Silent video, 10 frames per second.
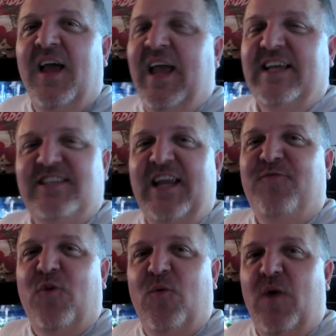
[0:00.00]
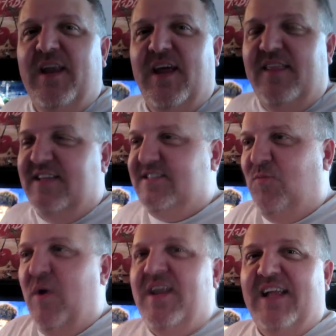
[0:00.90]
He stayed for a one. This
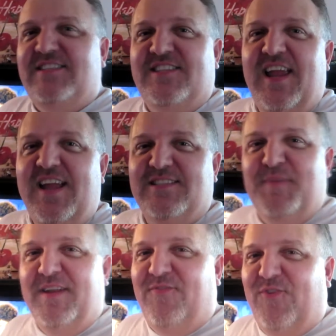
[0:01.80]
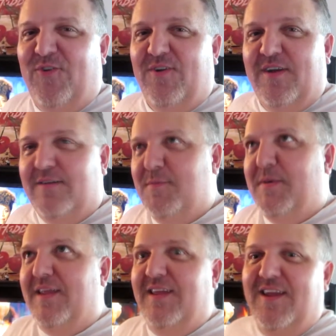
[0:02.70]
one night stand's been it for uh,
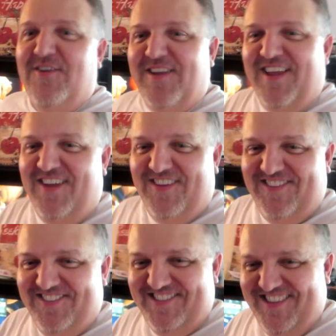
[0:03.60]
about a year now.